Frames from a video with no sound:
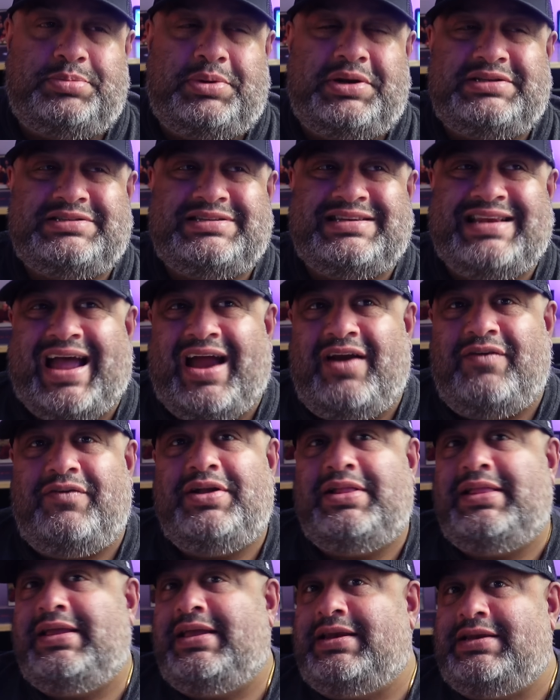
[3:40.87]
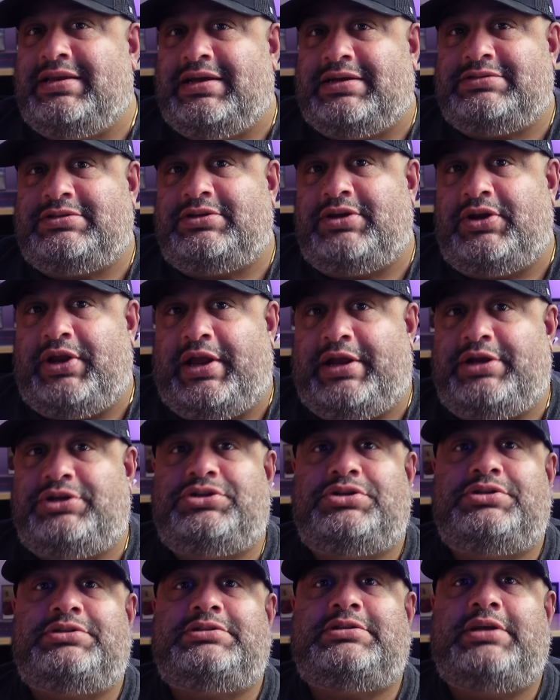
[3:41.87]
but it's not really a
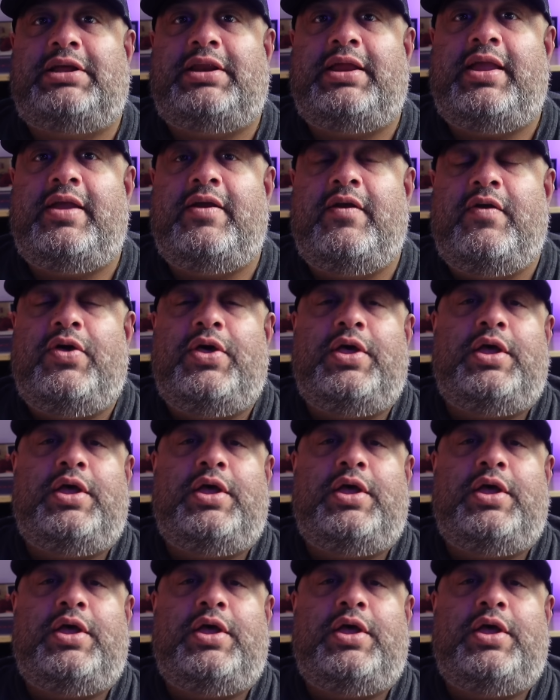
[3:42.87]
destination city